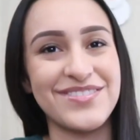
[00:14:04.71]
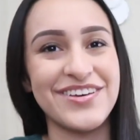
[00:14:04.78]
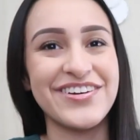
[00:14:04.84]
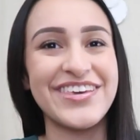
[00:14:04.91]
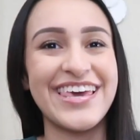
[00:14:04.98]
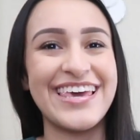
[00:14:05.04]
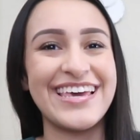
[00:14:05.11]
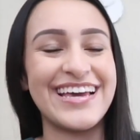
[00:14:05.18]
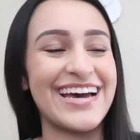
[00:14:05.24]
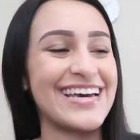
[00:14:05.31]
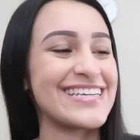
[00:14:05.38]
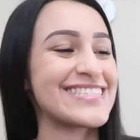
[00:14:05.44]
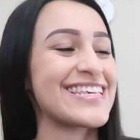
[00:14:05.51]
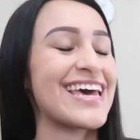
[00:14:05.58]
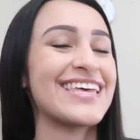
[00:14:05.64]
Okay
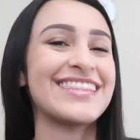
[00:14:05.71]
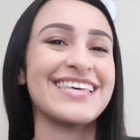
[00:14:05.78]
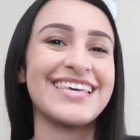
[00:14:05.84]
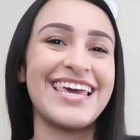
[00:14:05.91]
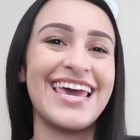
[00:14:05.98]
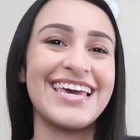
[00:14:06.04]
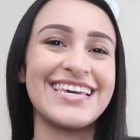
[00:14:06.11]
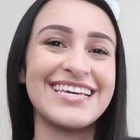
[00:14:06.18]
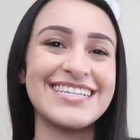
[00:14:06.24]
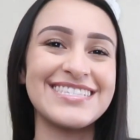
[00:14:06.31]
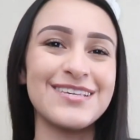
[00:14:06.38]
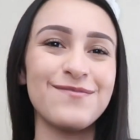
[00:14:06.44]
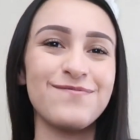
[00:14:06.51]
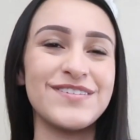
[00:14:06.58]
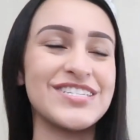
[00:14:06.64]
guys, and the cake is
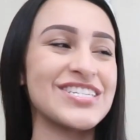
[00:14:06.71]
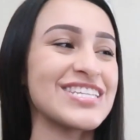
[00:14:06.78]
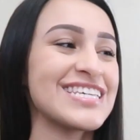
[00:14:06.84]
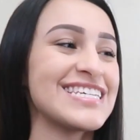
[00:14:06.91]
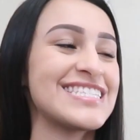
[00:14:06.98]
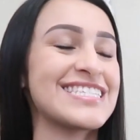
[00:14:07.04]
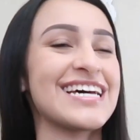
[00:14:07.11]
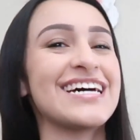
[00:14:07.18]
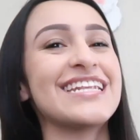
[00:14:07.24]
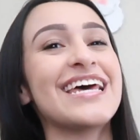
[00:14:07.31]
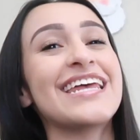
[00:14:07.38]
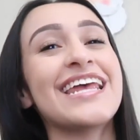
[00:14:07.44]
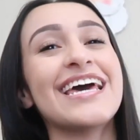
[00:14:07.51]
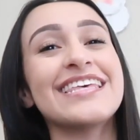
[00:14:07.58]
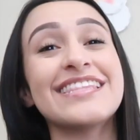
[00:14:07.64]
officially done
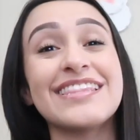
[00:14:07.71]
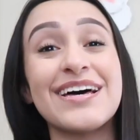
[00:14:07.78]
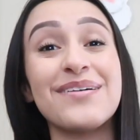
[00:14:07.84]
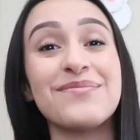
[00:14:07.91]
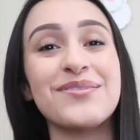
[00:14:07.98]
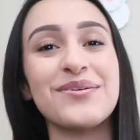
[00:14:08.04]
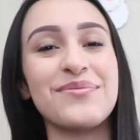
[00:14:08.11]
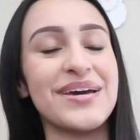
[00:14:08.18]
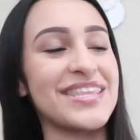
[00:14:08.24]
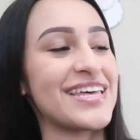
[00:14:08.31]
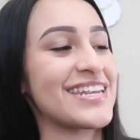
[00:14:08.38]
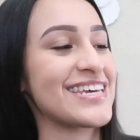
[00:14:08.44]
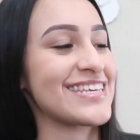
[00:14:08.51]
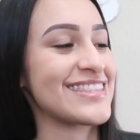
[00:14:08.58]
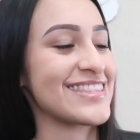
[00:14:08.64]
and I love the way
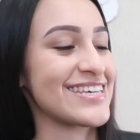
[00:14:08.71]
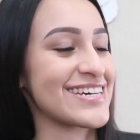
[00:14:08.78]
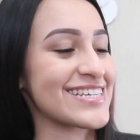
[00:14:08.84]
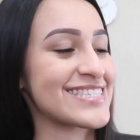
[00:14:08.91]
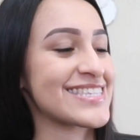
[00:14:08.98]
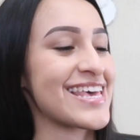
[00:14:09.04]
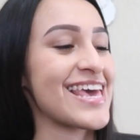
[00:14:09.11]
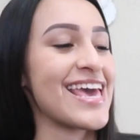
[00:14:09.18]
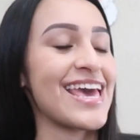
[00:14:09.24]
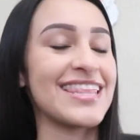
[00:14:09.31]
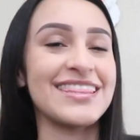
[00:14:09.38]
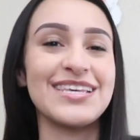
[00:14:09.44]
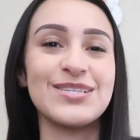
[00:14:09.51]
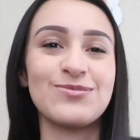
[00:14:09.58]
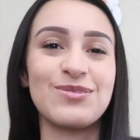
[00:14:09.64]
that it looks.
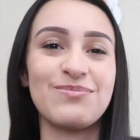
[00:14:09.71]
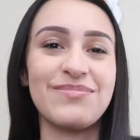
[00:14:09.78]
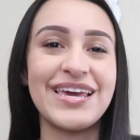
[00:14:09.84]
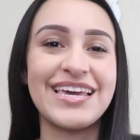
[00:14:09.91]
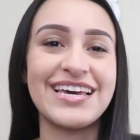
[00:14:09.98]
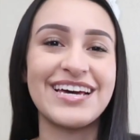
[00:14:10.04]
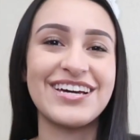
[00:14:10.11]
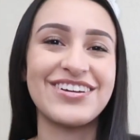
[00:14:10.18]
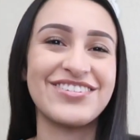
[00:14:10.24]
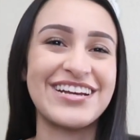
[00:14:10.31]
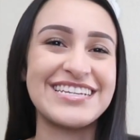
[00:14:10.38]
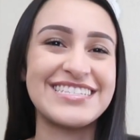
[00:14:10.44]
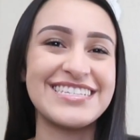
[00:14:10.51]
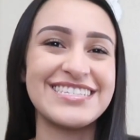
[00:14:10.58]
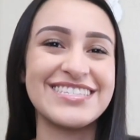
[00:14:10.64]
This would make a
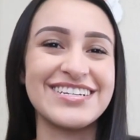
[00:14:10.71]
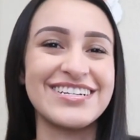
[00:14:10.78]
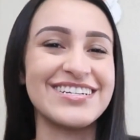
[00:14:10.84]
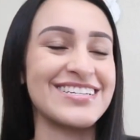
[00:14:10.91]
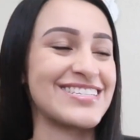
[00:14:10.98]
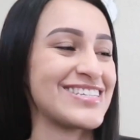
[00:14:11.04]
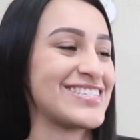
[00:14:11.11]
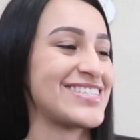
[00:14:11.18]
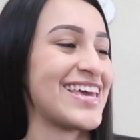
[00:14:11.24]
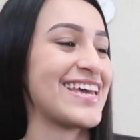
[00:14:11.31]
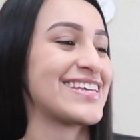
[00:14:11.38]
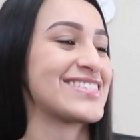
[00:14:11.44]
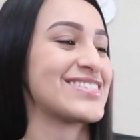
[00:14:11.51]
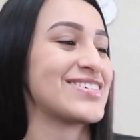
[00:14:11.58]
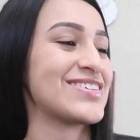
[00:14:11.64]
great dessert to
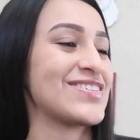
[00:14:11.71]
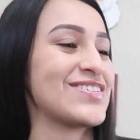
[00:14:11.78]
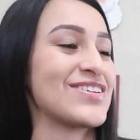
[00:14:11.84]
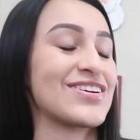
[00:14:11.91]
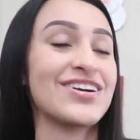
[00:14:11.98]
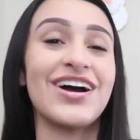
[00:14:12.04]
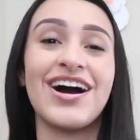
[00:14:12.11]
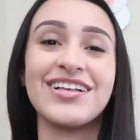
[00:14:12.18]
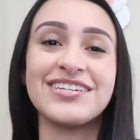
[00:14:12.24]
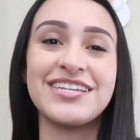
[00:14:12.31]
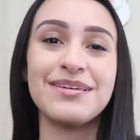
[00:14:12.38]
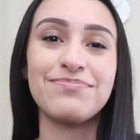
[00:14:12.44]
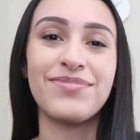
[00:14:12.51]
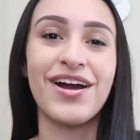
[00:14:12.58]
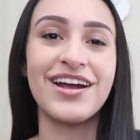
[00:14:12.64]
take to your
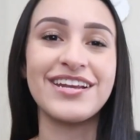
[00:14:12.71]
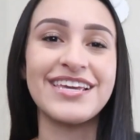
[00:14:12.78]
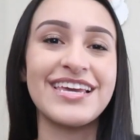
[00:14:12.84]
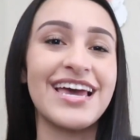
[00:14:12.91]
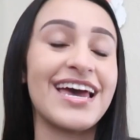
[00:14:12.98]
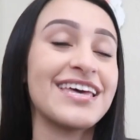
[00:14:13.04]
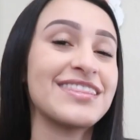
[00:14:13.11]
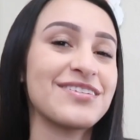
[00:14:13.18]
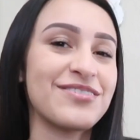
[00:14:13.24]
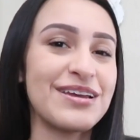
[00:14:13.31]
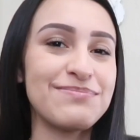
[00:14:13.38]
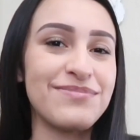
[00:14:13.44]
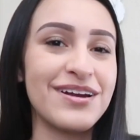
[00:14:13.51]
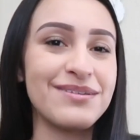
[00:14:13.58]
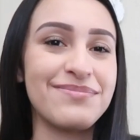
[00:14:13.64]
holiday party, and the
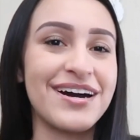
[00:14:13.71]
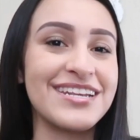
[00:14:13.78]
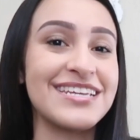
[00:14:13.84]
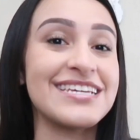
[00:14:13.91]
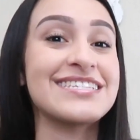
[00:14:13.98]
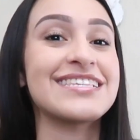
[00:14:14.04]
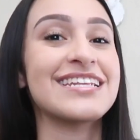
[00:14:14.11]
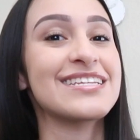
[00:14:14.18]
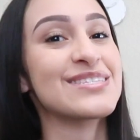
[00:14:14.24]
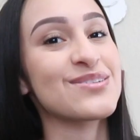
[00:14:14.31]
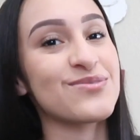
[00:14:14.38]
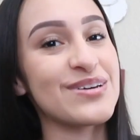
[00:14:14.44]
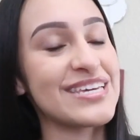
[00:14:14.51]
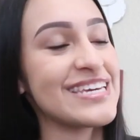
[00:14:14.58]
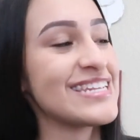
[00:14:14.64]
great part about it is that it's
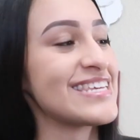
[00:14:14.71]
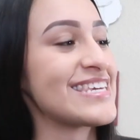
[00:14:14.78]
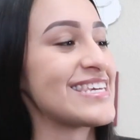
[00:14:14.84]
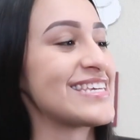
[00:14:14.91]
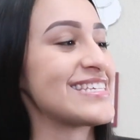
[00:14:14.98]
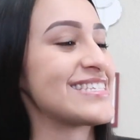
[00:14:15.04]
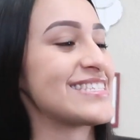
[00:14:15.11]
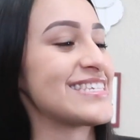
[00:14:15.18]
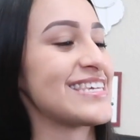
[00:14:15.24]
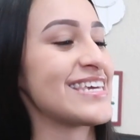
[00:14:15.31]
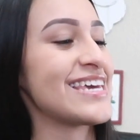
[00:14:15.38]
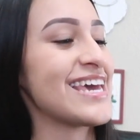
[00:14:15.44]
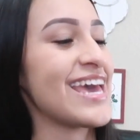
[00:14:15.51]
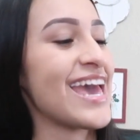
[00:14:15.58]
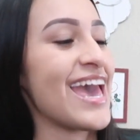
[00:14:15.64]
quick and
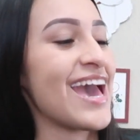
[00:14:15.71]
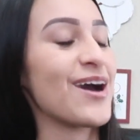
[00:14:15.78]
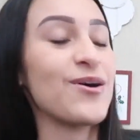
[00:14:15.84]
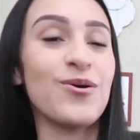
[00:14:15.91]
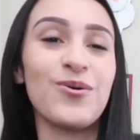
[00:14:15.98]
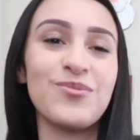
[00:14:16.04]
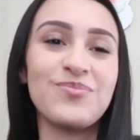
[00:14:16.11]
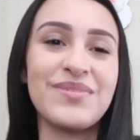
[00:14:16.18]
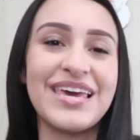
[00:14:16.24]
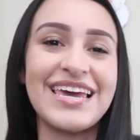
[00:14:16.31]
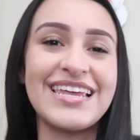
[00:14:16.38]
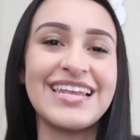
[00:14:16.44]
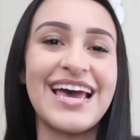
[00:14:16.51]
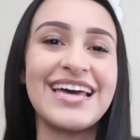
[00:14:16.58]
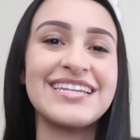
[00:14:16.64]
easy,
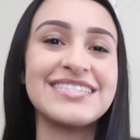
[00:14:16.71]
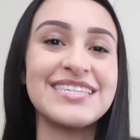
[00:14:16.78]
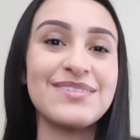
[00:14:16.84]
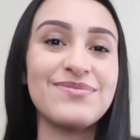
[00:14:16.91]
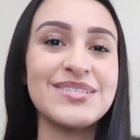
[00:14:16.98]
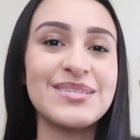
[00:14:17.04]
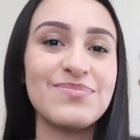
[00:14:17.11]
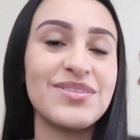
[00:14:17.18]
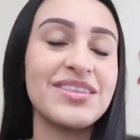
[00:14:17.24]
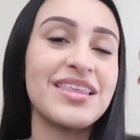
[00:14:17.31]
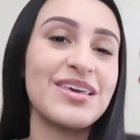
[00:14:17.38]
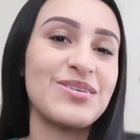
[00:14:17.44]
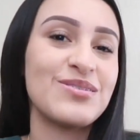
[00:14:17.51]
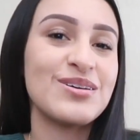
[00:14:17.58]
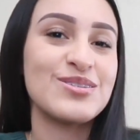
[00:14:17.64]
homemade, and it's even something
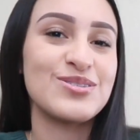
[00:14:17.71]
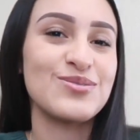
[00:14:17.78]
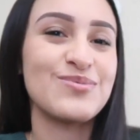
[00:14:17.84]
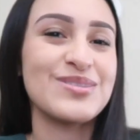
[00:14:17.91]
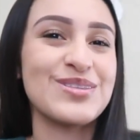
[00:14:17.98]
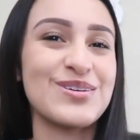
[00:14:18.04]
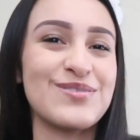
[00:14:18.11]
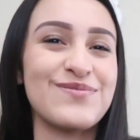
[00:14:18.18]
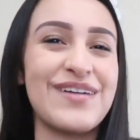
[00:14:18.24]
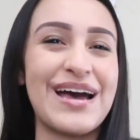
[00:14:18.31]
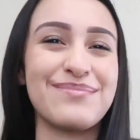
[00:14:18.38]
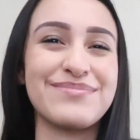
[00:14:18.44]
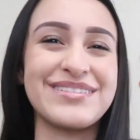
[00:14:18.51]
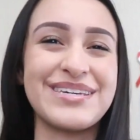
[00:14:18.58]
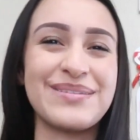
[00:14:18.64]
that you could do with your
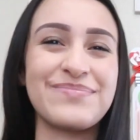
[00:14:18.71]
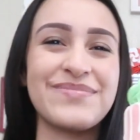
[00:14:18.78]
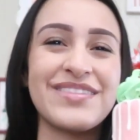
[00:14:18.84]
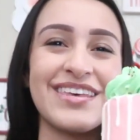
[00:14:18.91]
family.